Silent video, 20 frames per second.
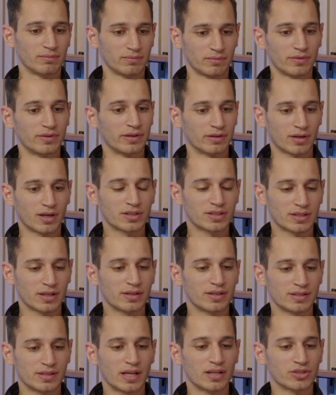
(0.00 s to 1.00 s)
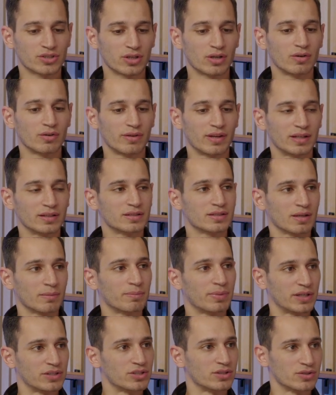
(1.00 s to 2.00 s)
There are studies that show that some
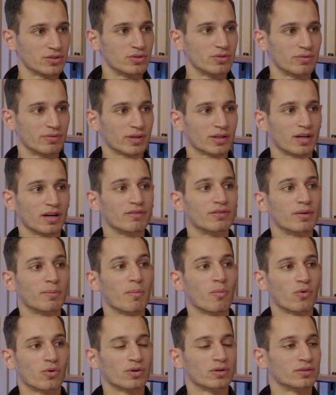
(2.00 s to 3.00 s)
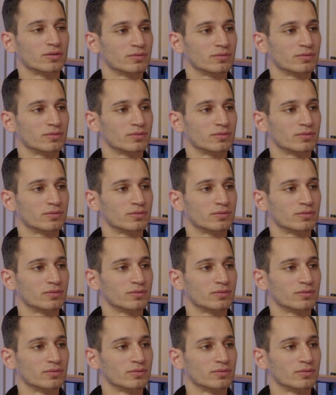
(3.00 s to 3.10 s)
patients do recover more